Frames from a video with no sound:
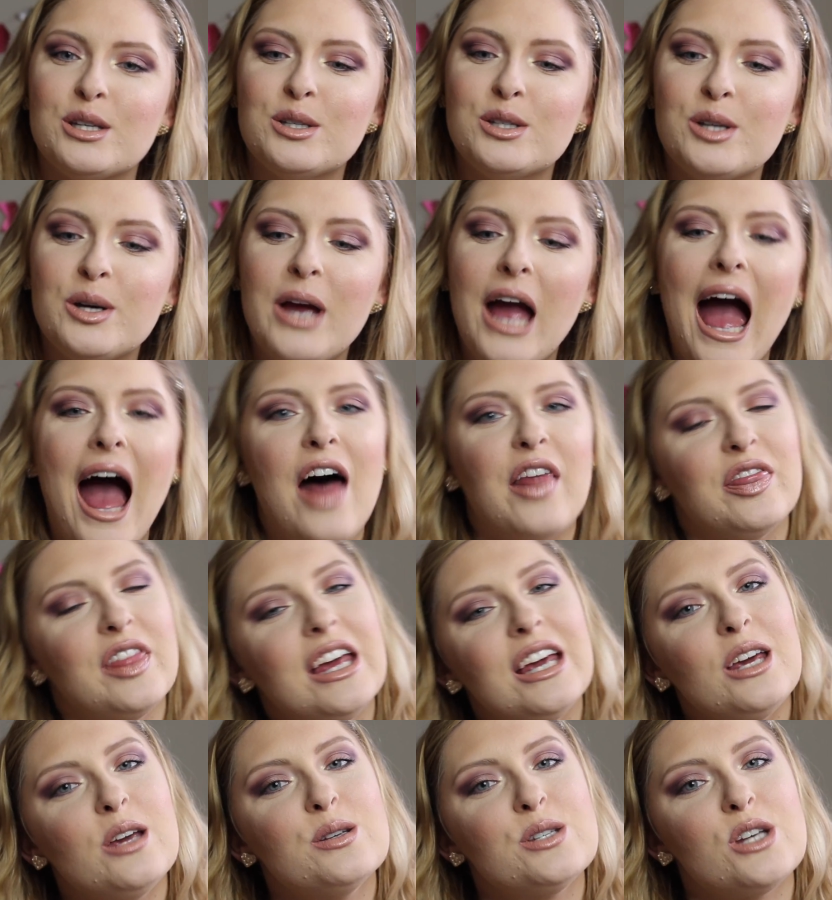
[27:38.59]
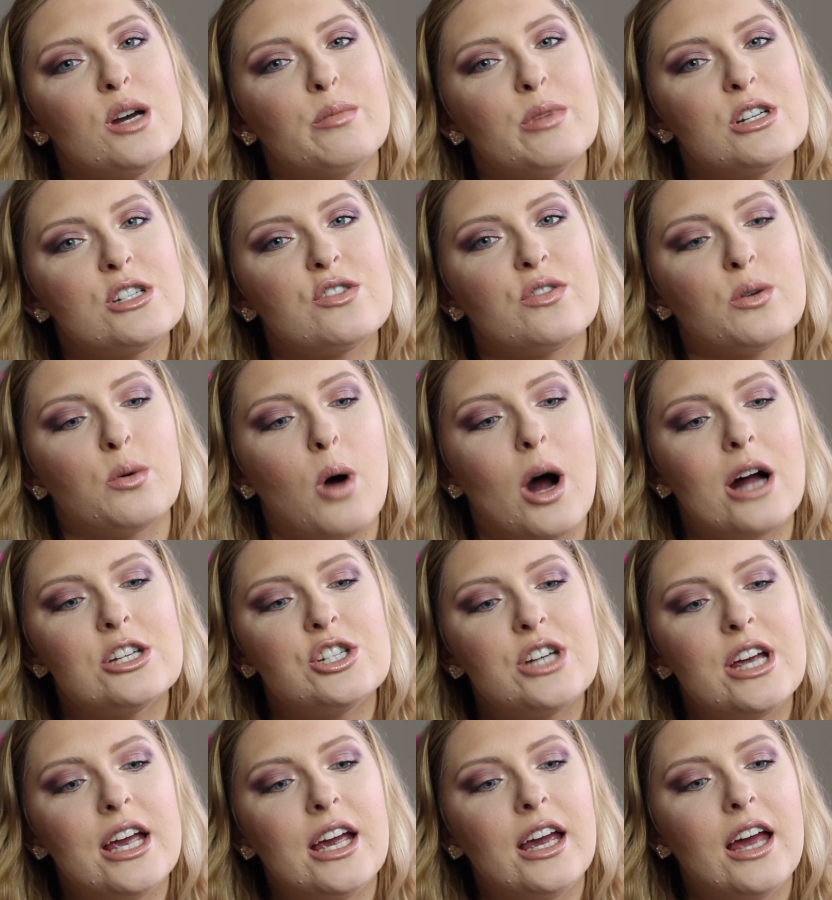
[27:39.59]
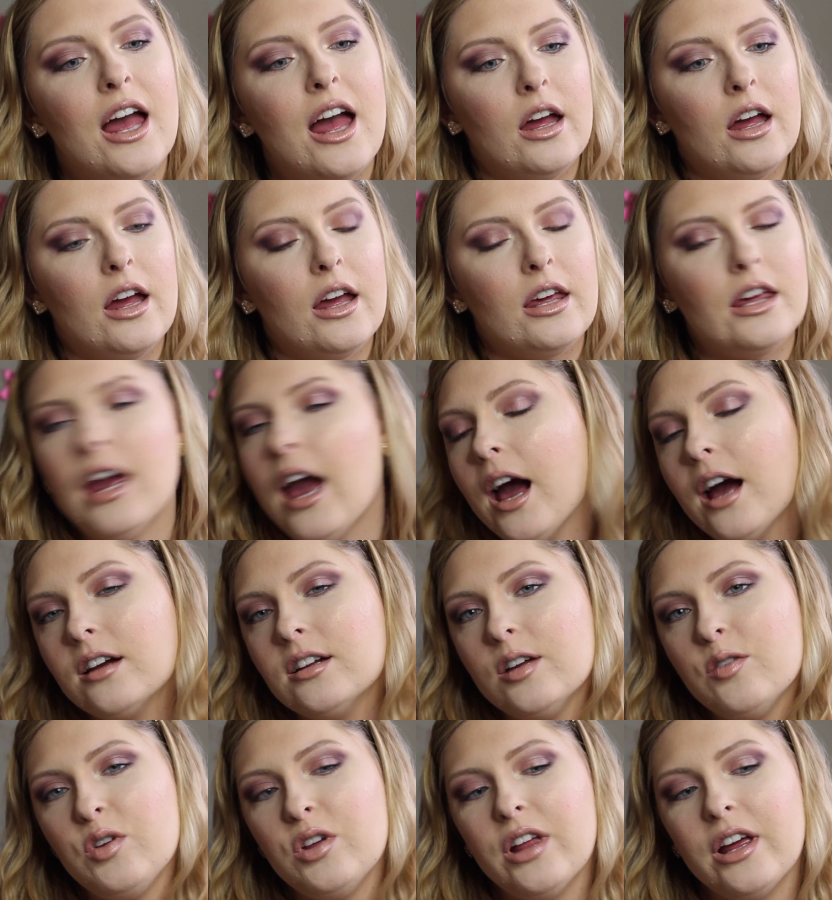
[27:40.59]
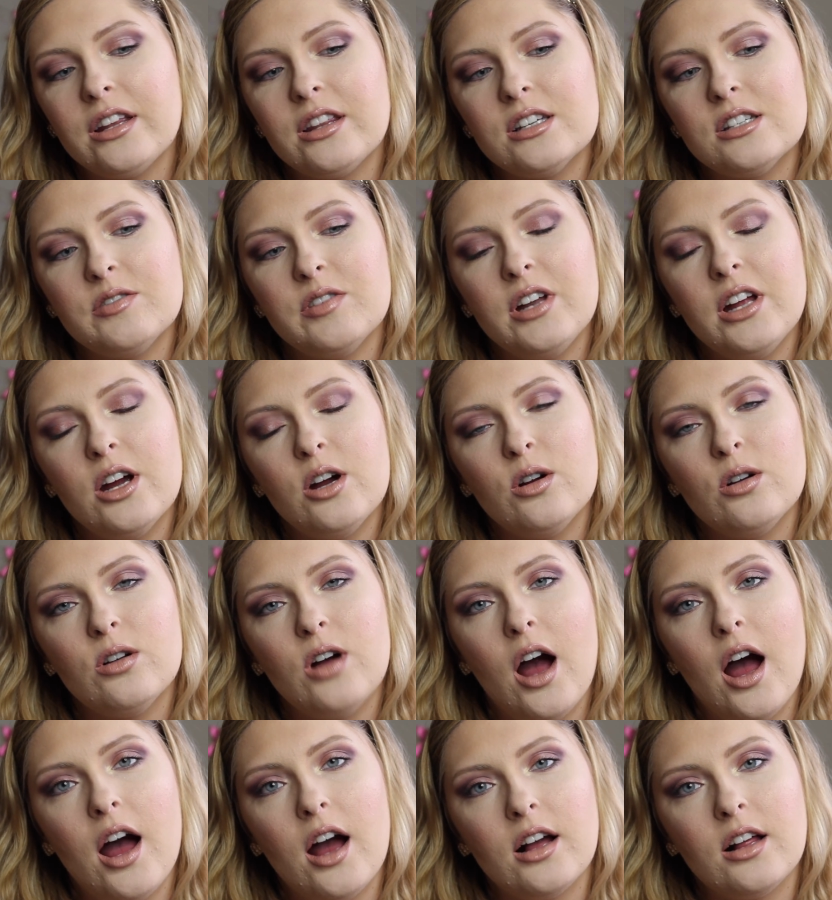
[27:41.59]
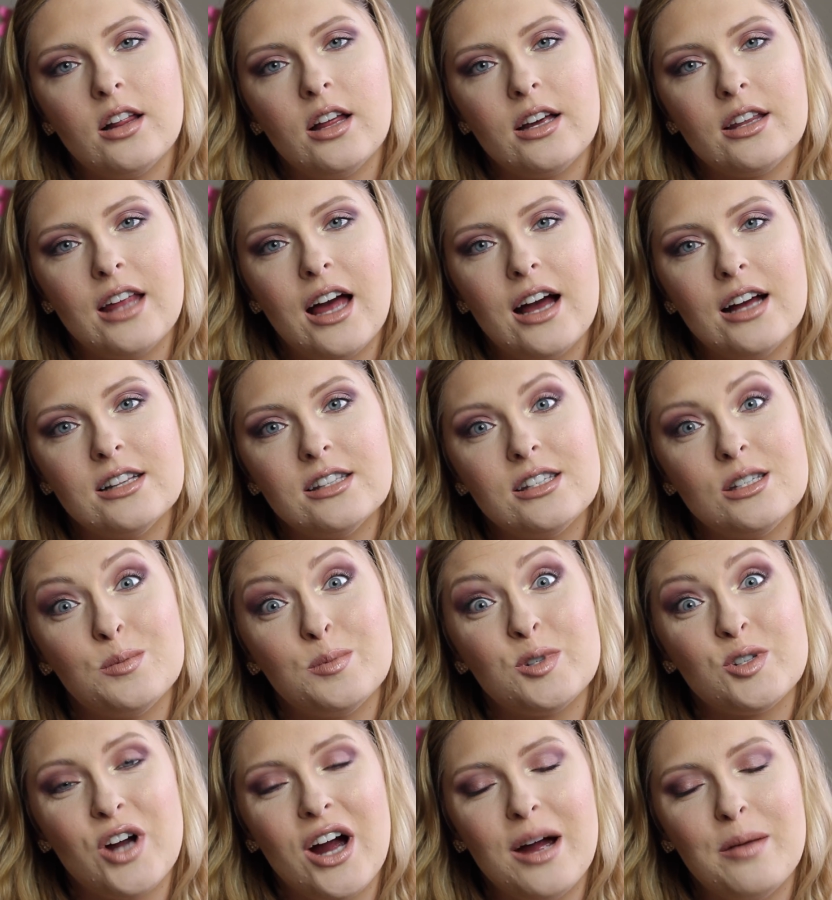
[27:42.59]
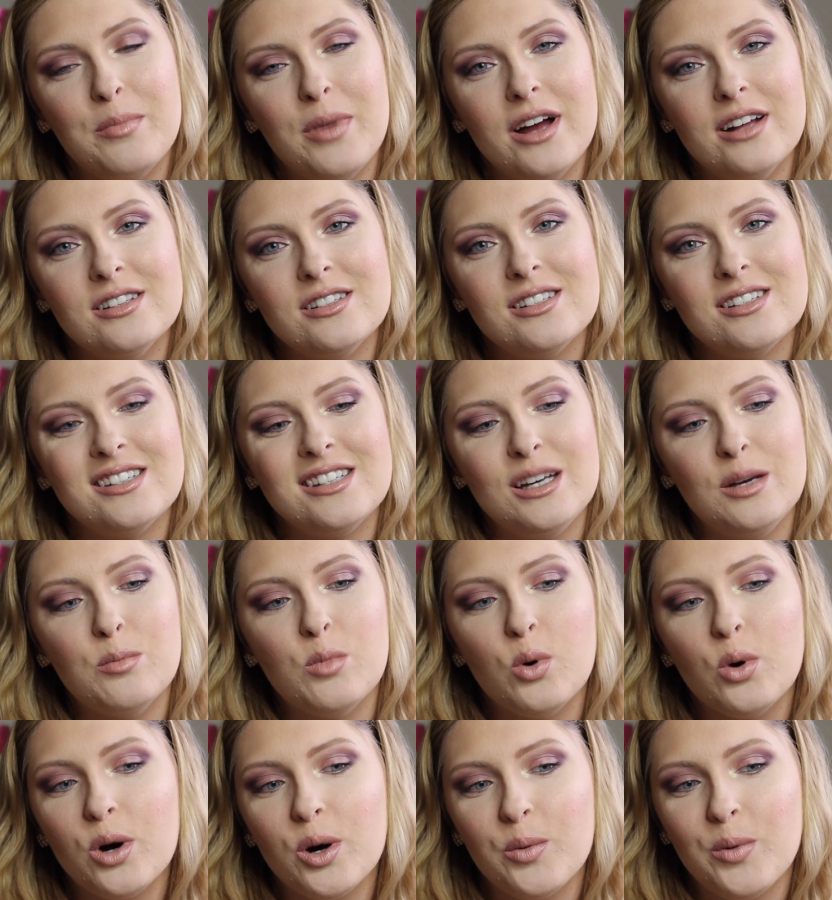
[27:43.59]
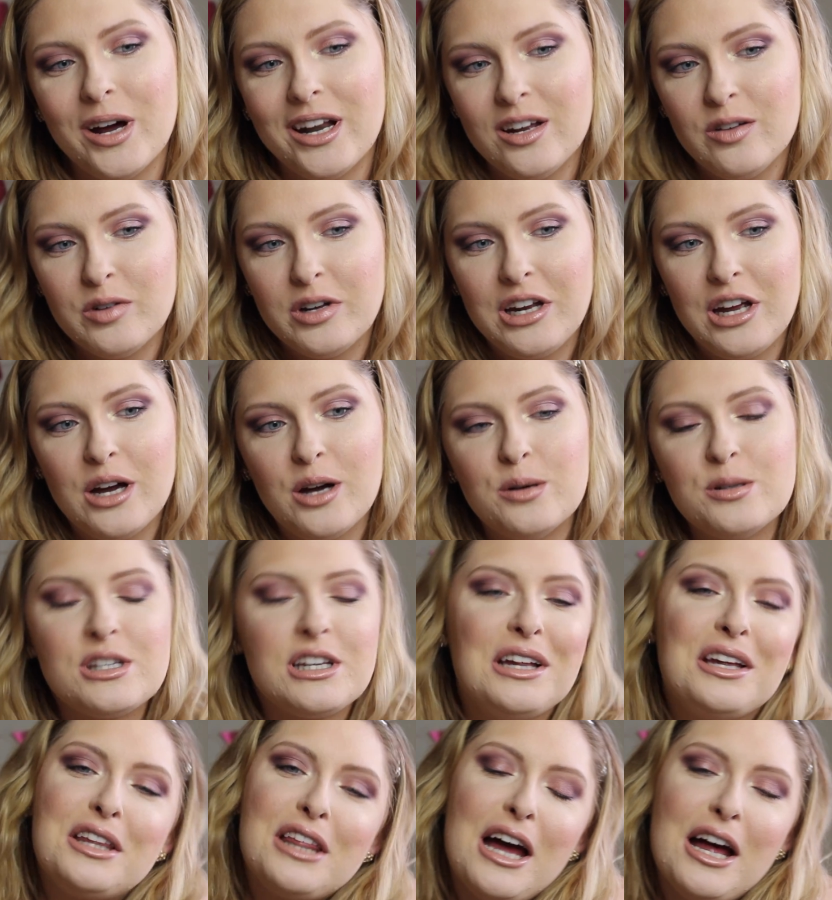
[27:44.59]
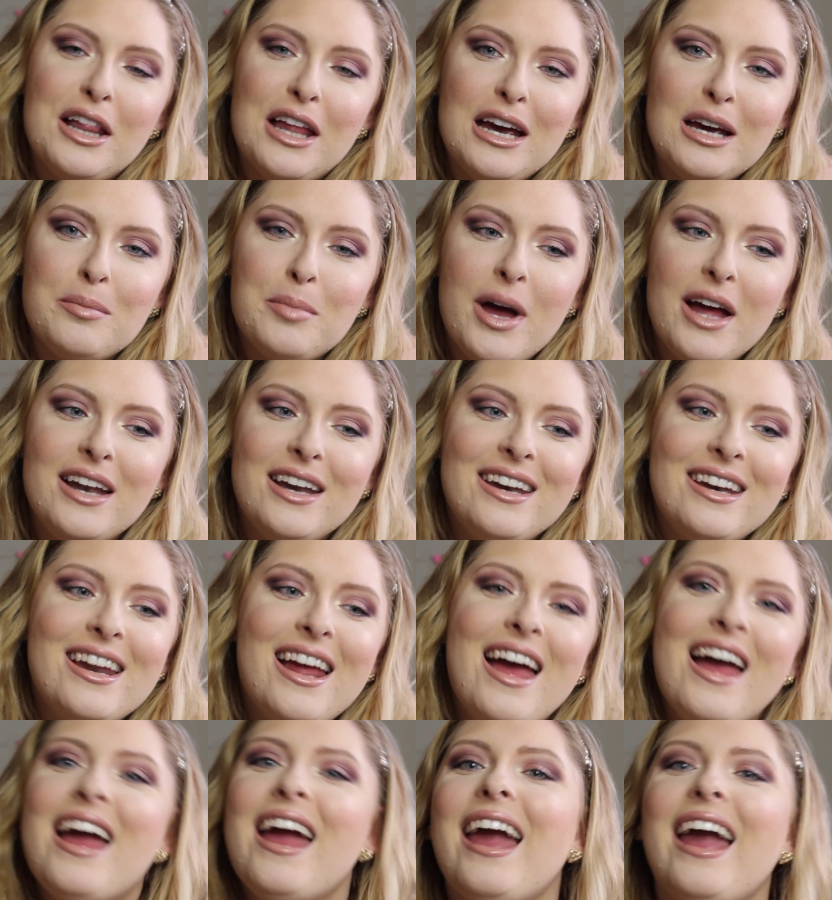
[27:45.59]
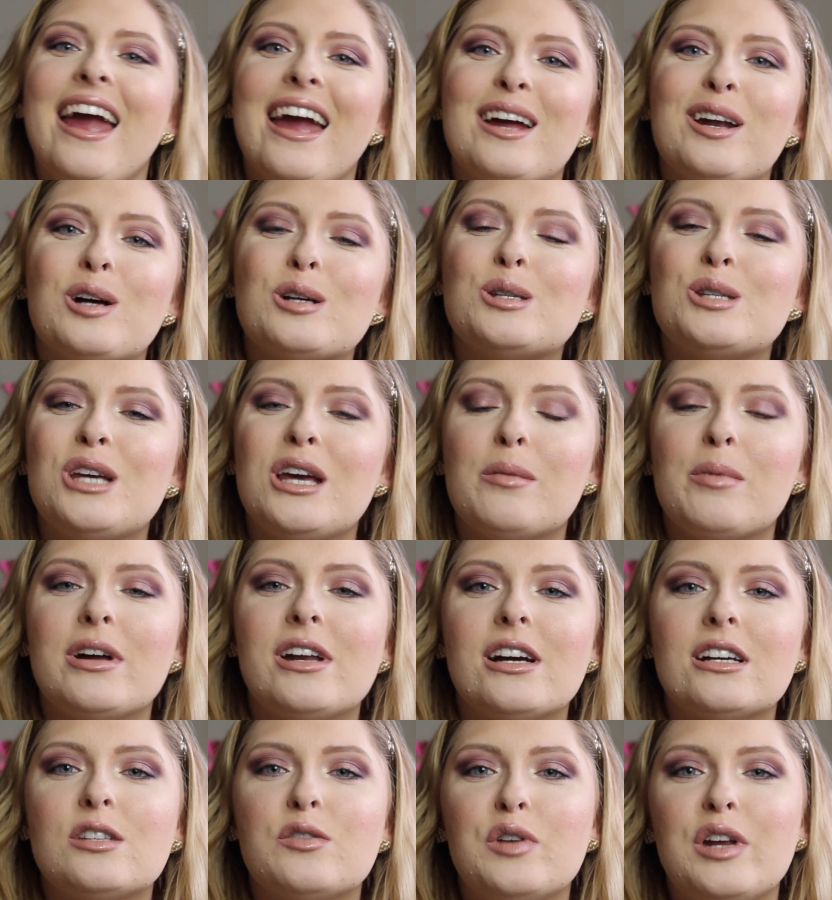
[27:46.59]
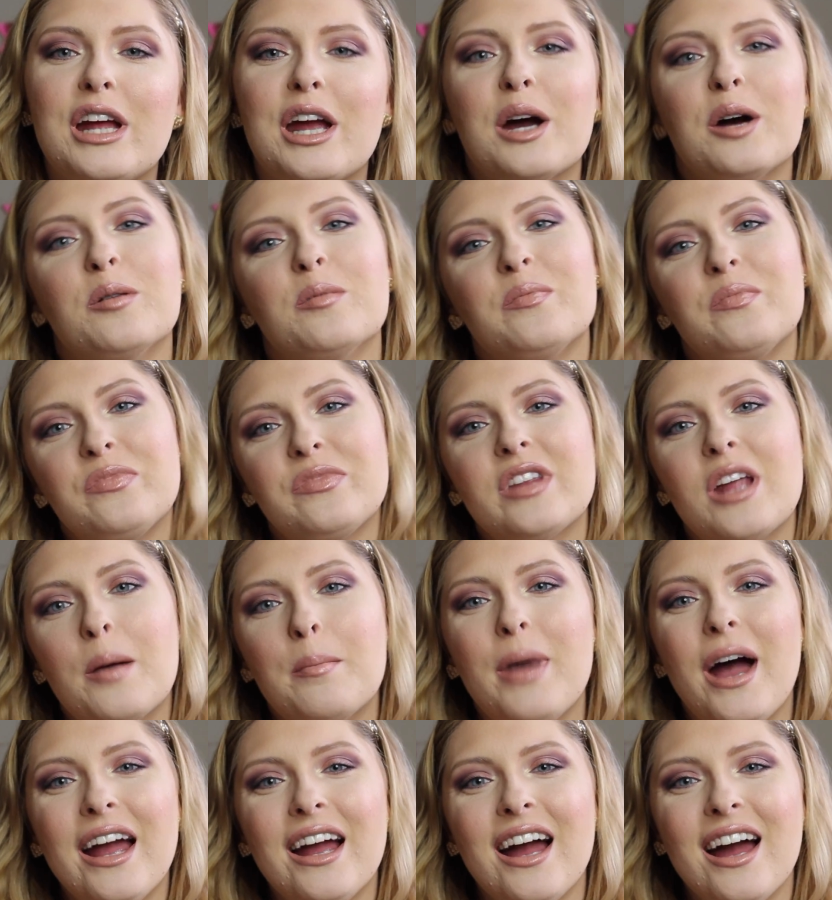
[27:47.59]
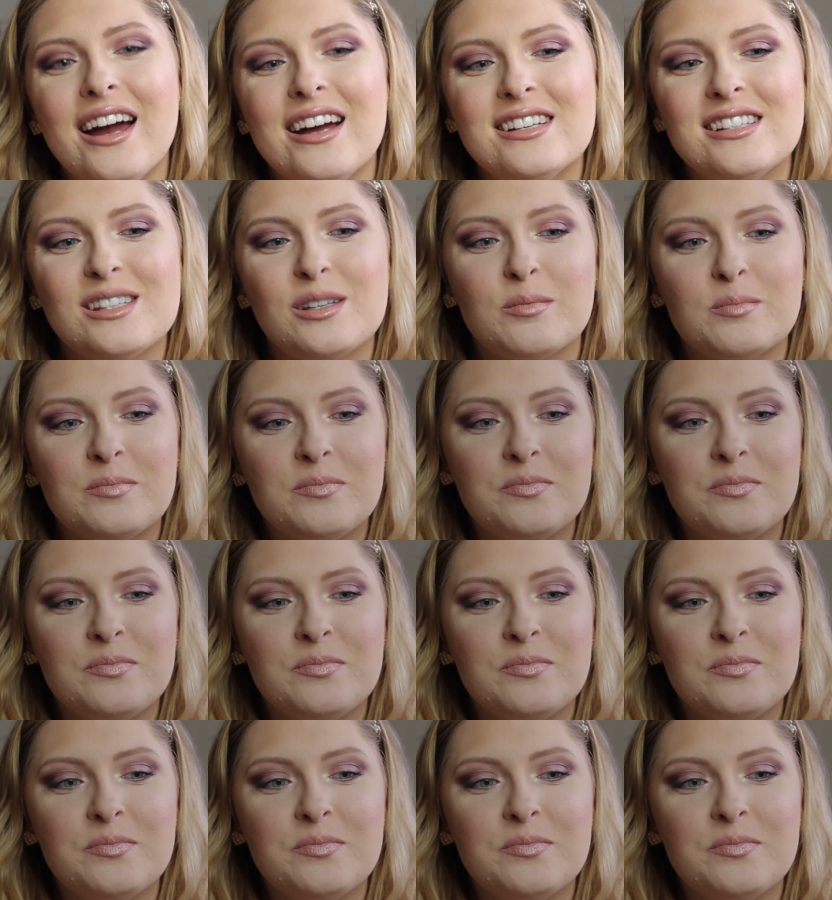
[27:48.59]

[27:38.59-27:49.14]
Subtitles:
So yeah, thank you so much for watching. Yeah, if you like this video, click that subscribe button to see more wedding videos. Click that like button, and I'll see you in my next video. Bye, guys!